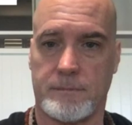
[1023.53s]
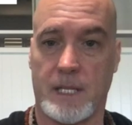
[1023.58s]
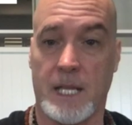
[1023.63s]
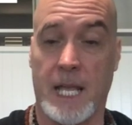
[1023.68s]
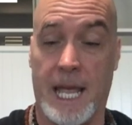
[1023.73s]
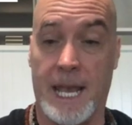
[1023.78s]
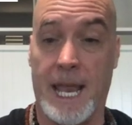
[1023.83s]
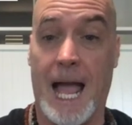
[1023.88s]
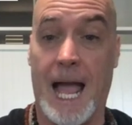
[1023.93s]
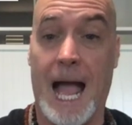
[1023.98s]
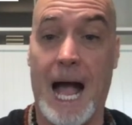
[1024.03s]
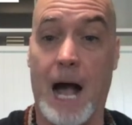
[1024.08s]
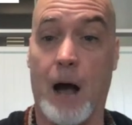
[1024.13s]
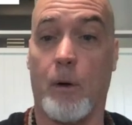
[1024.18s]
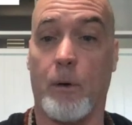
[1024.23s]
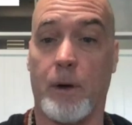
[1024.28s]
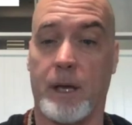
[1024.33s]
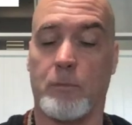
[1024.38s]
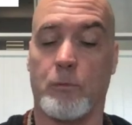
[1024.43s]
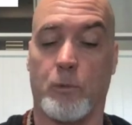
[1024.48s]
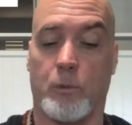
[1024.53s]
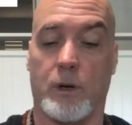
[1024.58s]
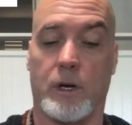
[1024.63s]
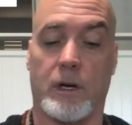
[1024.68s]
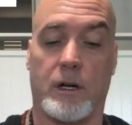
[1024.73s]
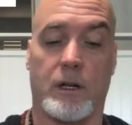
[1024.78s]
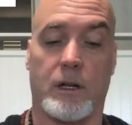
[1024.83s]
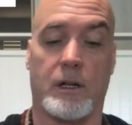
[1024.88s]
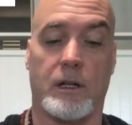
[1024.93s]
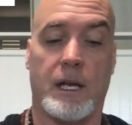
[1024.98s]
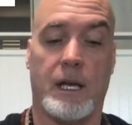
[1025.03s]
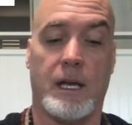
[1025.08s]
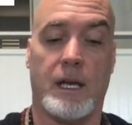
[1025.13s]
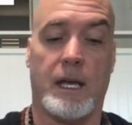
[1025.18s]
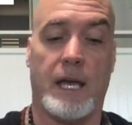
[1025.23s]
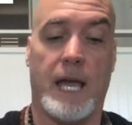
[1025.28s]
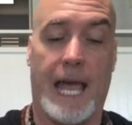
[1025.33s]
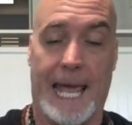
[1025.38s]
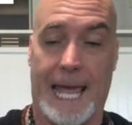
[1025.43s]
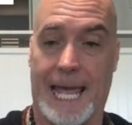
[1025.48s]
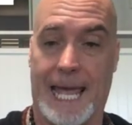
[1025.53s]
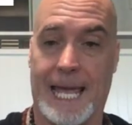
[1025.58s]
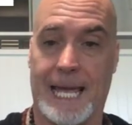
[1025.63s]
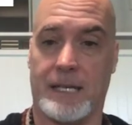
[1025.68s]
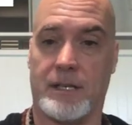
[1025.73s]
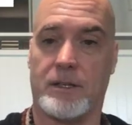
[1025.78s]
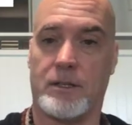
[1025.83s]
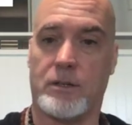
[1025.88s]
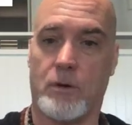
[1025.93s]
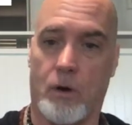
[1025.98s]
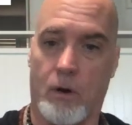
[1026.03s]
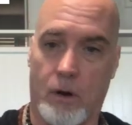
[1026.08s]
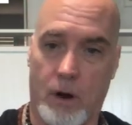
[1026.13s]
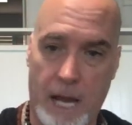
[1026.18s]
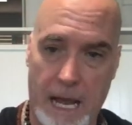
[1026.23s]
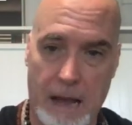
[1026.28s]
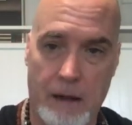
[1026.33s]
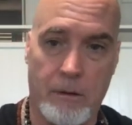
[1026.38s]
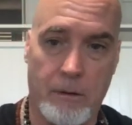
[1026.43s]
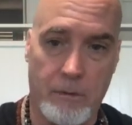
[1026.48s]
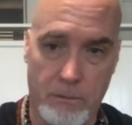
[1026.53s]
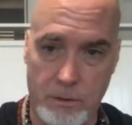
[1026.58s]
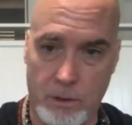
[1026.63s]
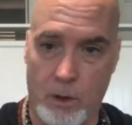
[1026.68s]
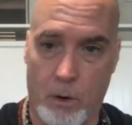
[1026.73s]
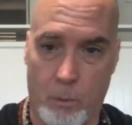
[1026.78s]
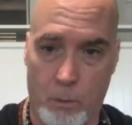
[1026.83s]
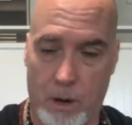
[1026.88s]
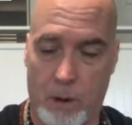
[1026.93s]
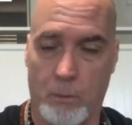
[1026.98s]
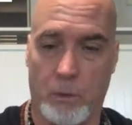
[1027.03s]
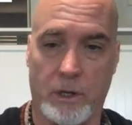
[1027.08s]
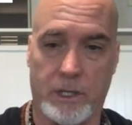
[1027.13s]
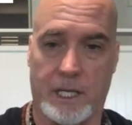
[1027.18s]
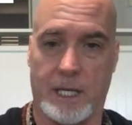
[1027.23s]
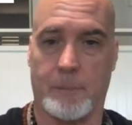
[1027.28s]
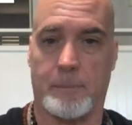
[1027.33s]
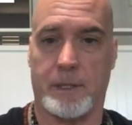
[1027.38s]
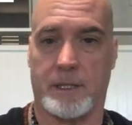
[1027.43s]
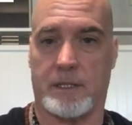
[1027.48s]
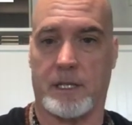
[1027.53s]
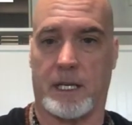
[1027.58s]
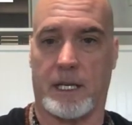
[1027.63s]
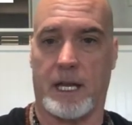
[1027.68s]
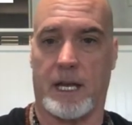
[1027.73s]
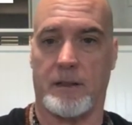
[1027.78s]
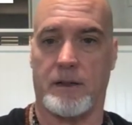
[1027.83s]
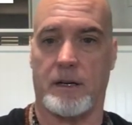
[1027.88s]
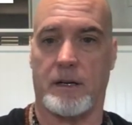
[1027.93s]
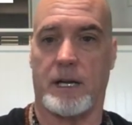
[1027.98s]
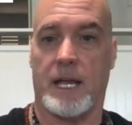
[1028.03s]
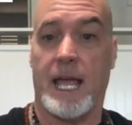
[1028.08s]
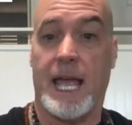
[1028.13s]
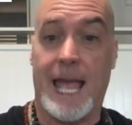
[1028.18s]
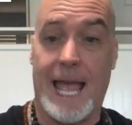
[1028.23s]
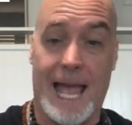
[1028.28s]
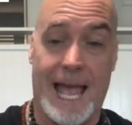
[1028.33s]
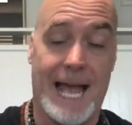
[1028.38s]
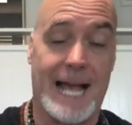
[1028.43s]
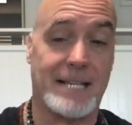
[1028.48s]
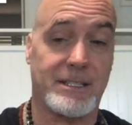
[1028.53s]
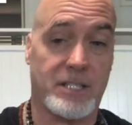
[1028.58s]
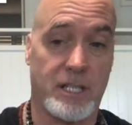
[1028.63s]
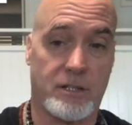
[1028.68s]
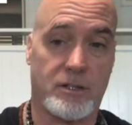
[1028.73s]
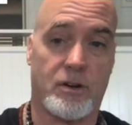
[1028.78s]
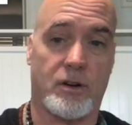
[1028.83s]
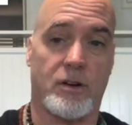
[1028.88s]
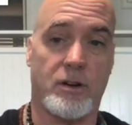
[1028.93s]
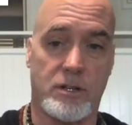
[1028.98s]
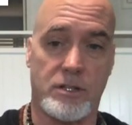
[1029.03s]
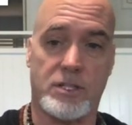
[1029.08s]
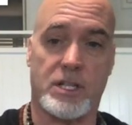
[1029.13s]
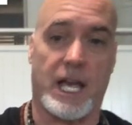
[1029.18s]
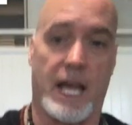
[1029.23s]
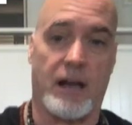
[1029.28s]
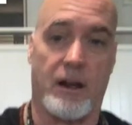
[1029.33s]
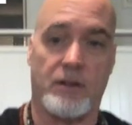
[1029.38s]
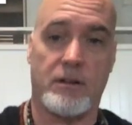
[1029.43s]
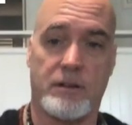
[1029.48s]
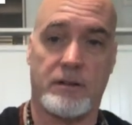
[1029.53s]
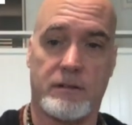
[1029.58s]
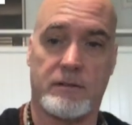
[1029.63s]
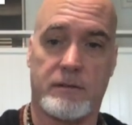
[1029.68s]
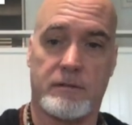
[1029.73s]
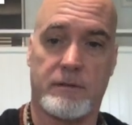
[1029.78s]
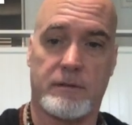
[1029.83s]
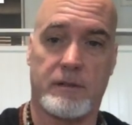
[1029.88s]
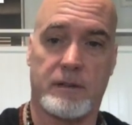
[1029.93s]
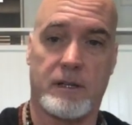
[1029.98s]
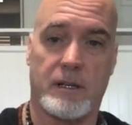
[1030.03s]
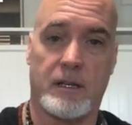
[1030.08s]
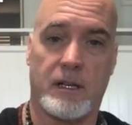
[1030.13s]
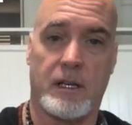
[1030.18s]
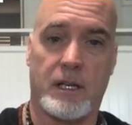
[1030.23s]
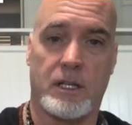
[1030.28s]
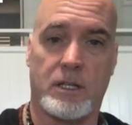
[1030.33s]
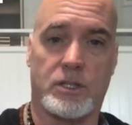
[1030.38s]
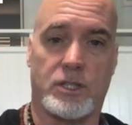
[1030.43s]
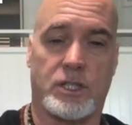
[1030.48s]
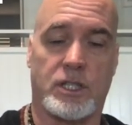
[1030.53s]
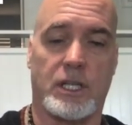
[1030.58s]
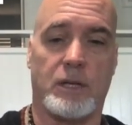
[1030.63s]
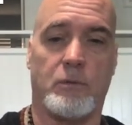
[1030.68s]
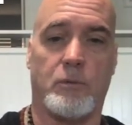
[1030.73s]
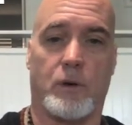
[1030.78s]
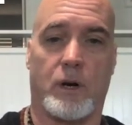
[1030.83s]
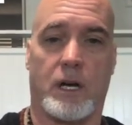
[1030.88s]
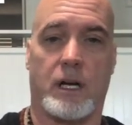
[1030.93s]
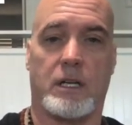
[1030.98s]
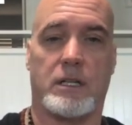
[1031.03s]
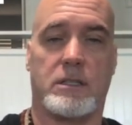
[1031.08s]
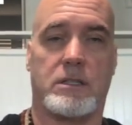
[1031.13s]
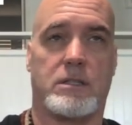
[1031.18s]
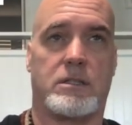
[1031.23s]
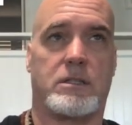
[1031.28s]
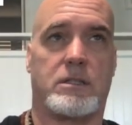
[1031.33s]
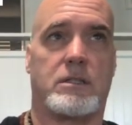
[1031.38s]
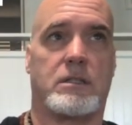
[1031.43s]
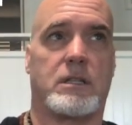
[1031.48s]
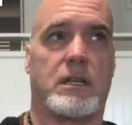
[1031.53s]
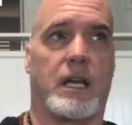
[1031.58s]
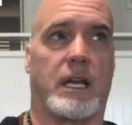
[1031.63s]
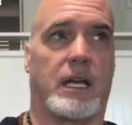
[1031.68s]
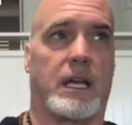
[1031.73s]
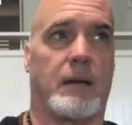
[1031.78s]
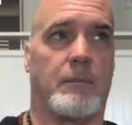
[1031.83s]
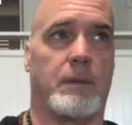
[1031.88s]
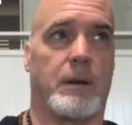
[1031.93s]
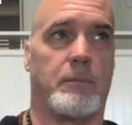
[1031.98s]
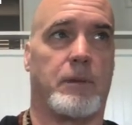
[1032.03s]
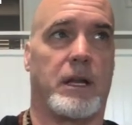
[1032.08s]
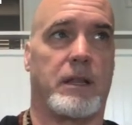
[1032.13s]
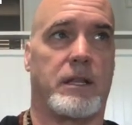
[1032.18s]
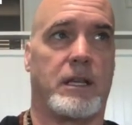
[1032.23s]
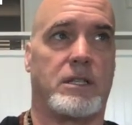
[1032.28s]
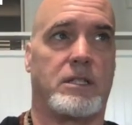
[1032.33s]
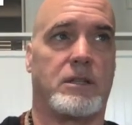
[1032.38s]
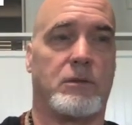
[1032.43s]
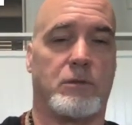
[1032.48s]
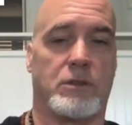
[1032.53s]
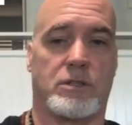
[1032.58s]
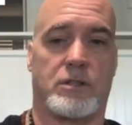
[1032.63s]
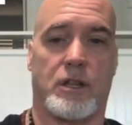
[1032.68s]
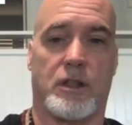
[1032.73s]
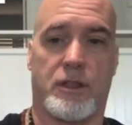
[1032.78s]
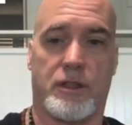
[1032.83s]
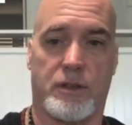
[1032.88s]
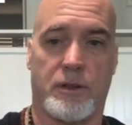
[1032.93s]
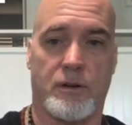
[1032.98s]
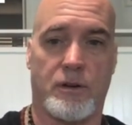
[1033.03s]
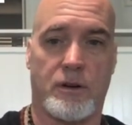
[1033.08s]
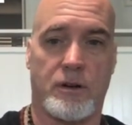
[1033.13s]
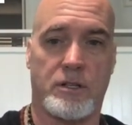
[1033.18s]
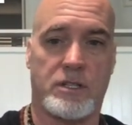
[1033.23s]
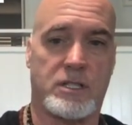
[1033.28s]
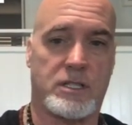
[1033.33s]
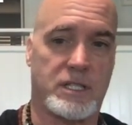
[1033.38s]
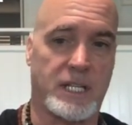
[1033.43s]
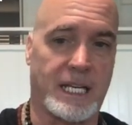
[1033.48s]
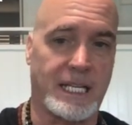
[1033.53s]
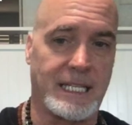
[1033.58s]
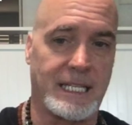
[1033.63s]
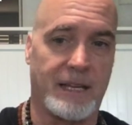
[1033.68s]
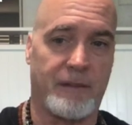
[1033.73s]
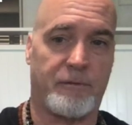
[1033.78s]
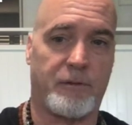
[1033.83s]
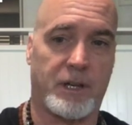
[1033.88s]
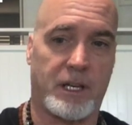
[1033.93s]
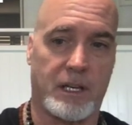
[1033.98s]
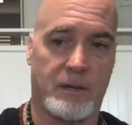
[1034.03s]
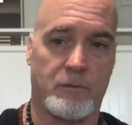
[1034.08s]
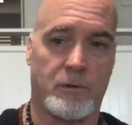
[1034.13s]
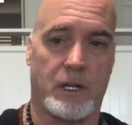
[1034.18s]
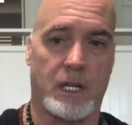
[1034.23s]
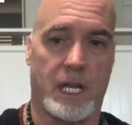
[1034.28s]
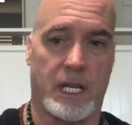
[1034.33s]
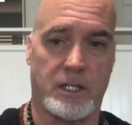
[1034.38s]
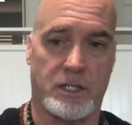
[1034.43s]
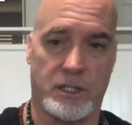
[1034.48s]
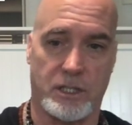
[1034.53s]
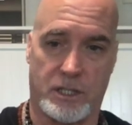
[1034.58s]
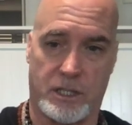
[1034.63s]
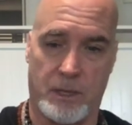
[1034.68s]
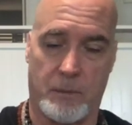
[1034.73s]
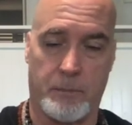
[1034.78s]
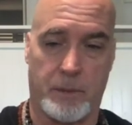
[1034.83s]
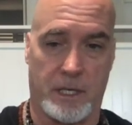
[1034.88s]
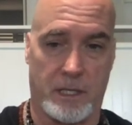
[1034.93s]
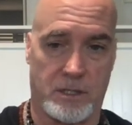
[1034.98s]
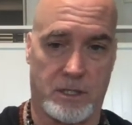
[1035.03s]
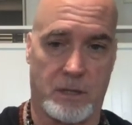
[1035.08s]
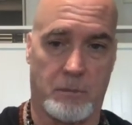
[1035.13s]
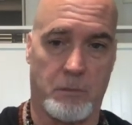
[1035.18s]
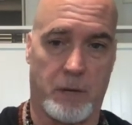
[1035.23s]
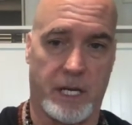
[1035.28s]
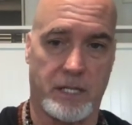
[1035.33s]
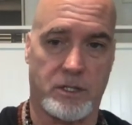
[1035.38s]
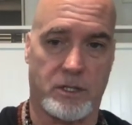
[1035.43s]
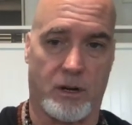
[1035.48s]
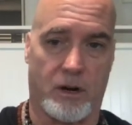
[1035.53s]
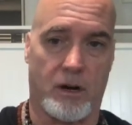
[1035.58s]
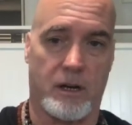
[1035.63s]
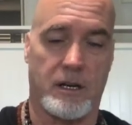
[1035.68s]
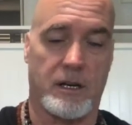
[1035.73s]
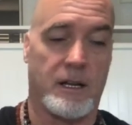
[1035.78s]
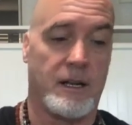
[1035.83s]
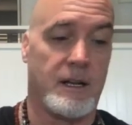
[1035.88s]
and how it will end, or how, you know, what will keep it together. As it turns out, she was, I can't remember, I think she was the third significant relationship, and it's in my chart.